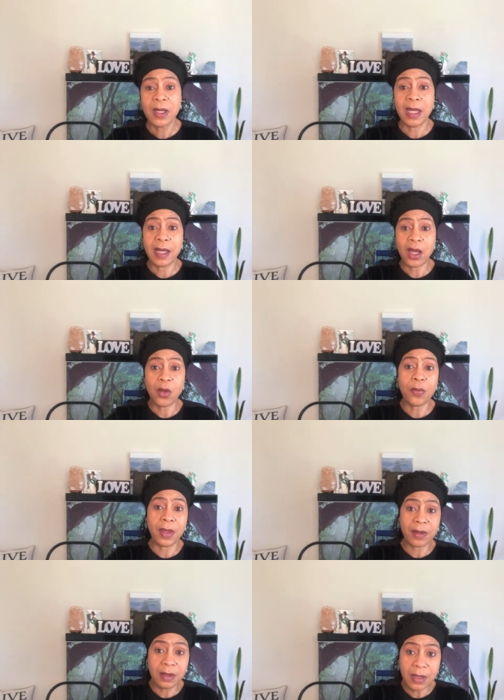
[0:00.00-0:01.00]
and how the
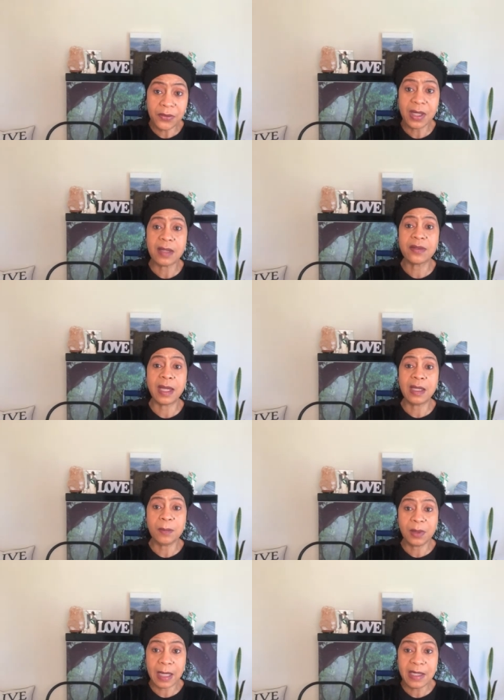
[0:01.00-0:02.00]
cleansing is taking
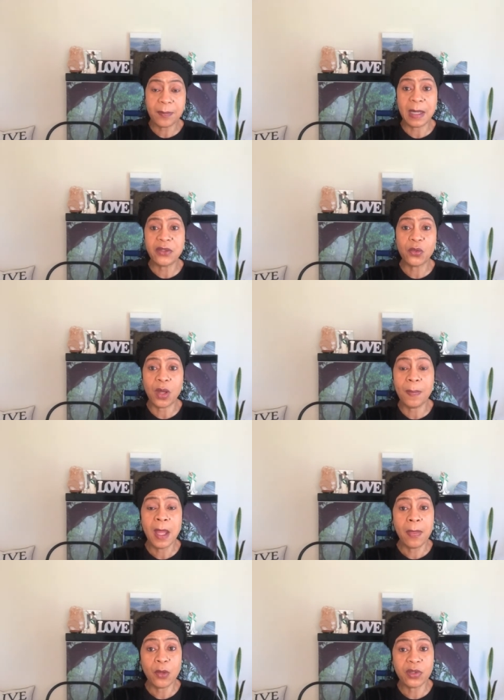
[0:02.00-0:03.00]
place based on
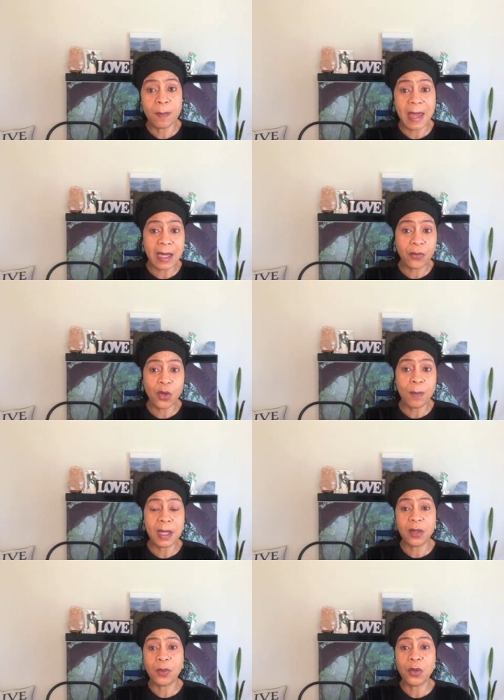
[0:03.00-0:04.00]
those macro
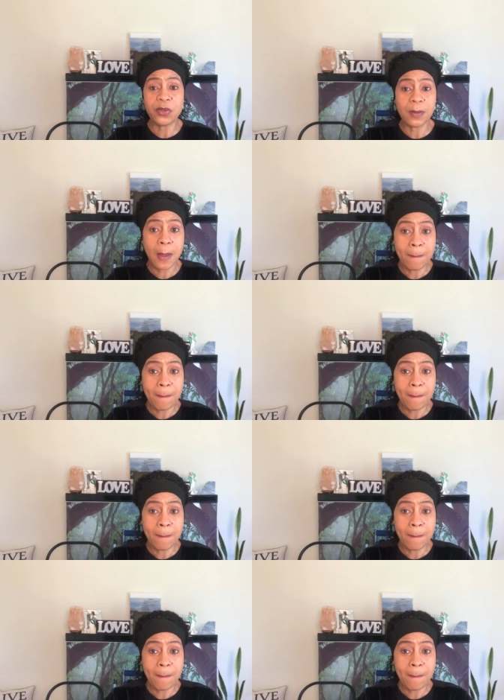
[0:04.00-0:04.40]
minerals,